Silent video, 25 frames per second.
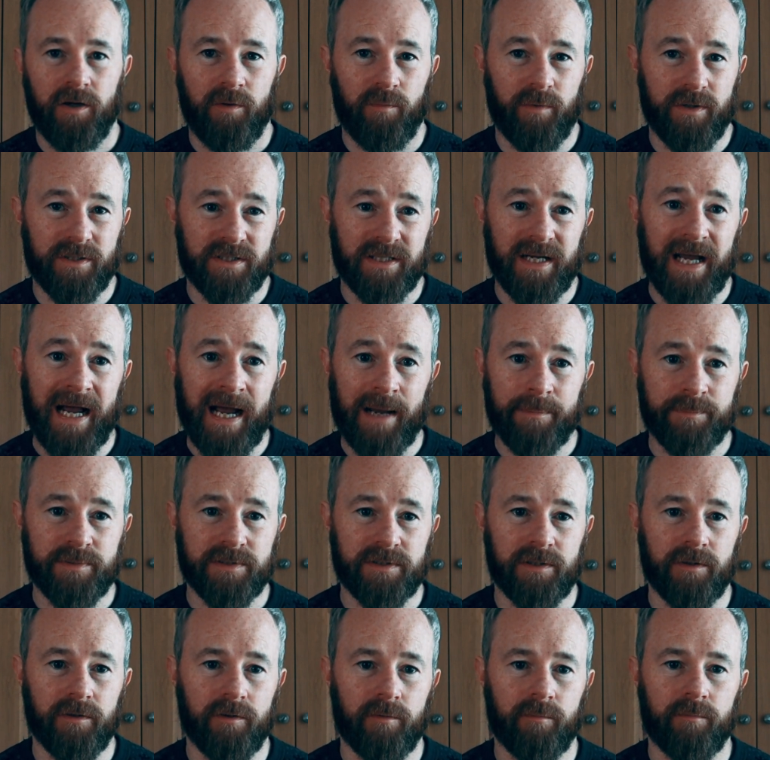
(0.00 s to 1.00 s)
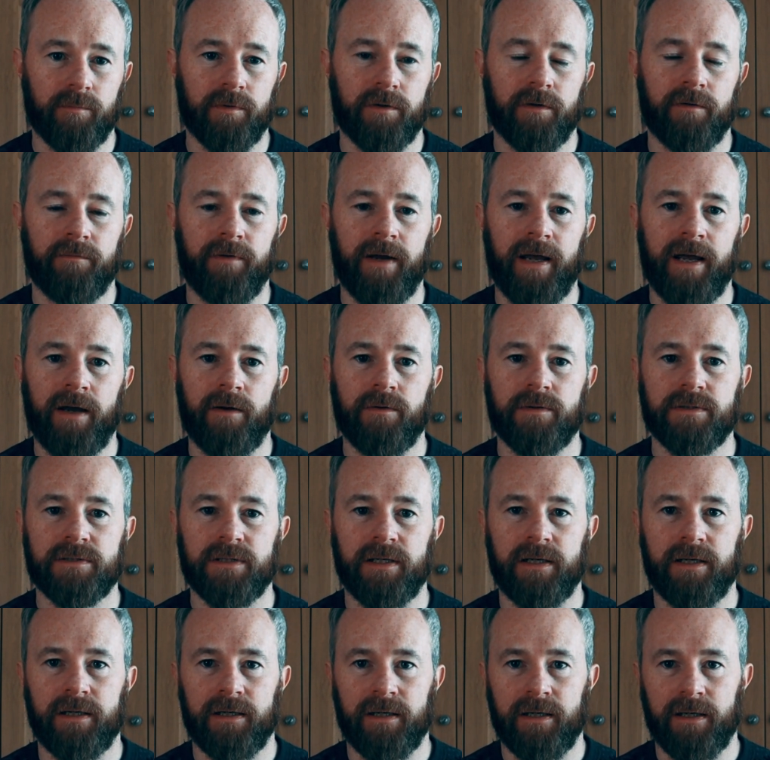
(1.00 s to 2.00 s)
which caps the number of
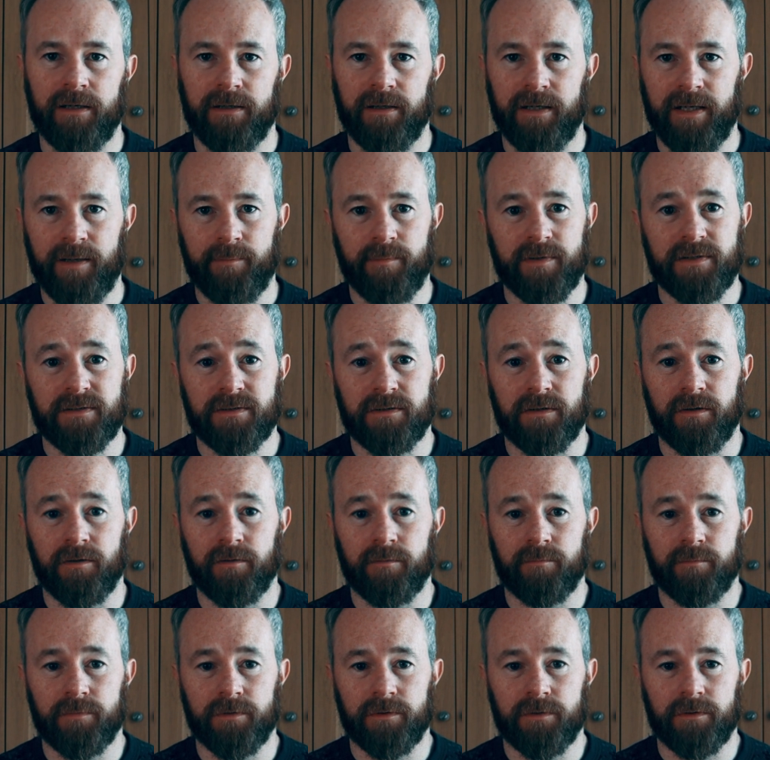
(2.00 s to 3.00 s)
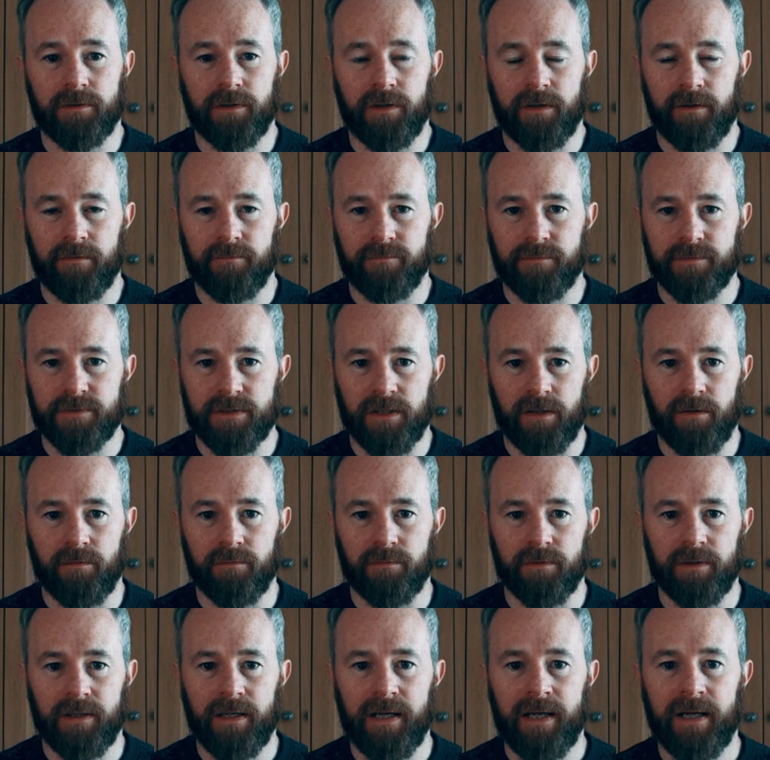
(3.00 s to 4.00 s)
housing and limits the number of
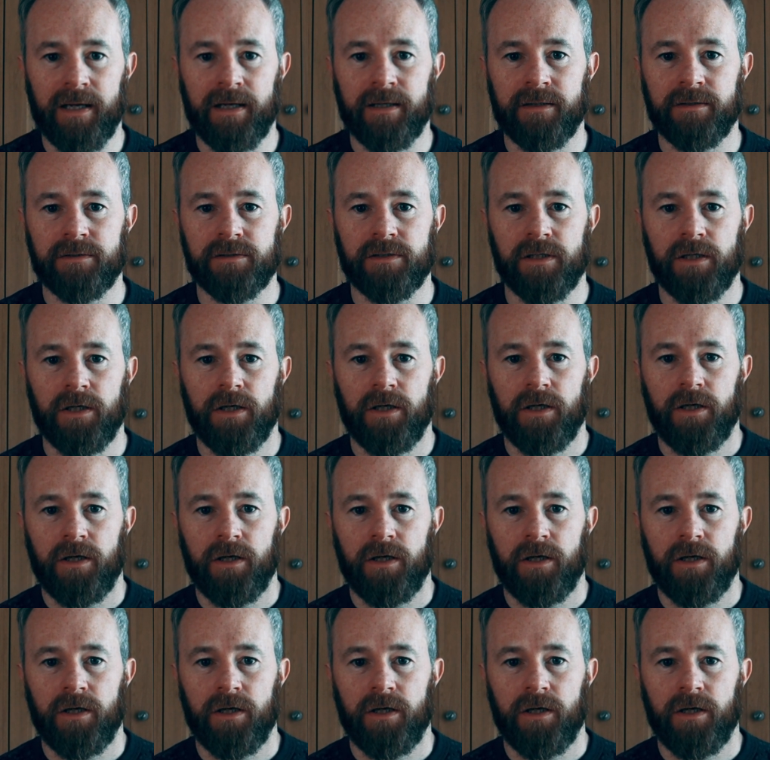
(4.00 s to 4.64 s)
zoned land.